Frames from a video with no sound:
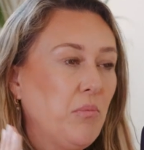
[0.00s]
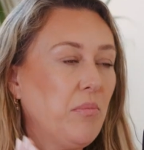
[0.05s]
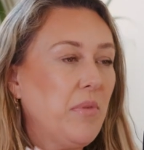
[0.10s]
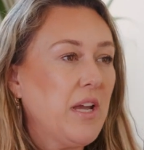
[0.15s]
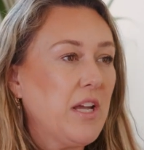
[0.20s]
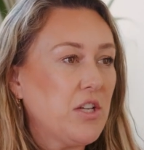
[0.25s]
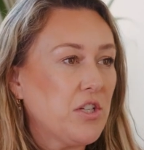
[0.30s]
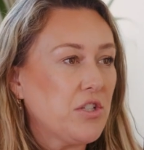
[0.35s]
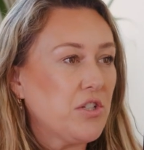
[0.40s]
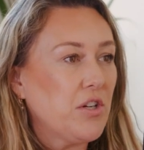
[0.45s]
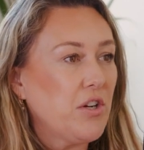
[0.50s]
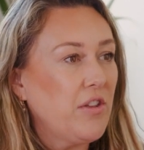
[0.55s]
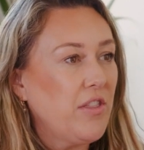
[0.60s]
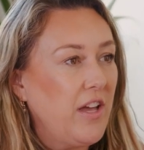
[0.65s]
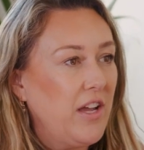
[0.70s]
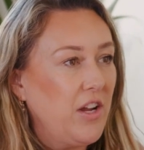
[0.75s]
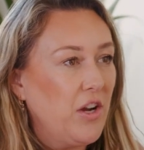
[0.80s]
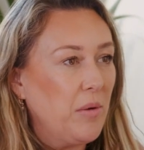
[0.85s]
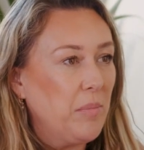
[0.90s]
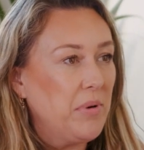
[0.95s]
make sure
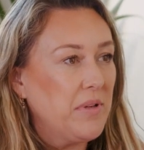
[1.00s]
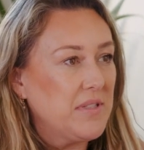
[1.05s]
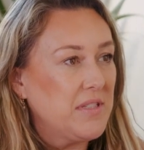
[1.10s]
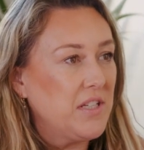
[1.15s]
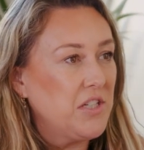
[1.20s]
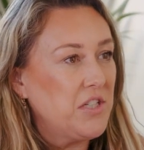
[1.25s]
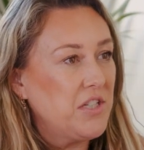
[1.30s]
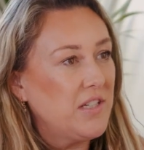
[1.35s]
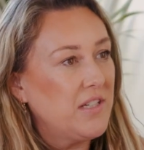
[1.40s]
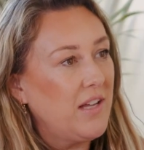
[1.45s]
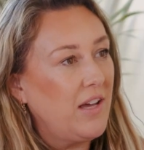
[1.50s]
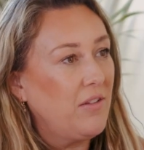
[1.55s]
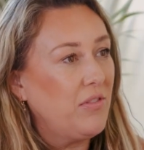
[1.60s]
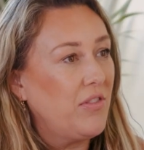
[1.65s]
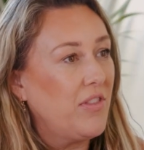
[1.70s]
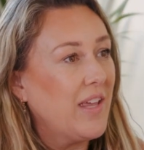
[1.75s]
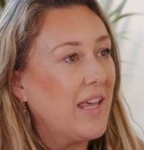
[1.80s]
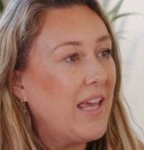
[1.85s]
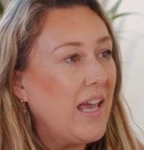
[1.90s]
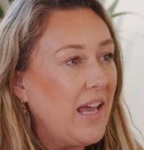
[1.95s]
that you're positioned
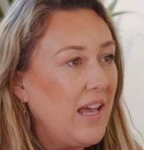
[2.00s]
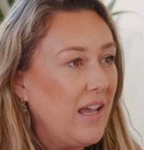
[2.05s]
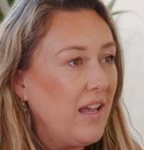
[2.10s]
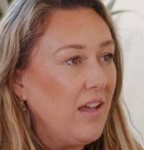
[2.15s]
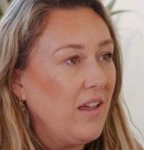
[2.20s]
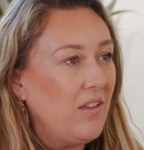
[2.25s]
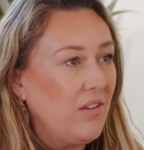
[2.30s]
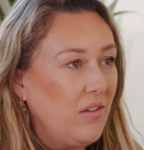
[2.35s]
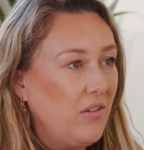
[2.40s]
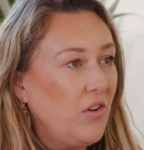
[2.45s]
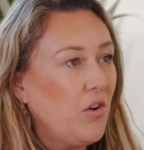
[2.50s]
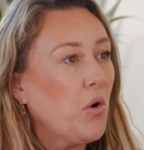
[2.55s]
out the gate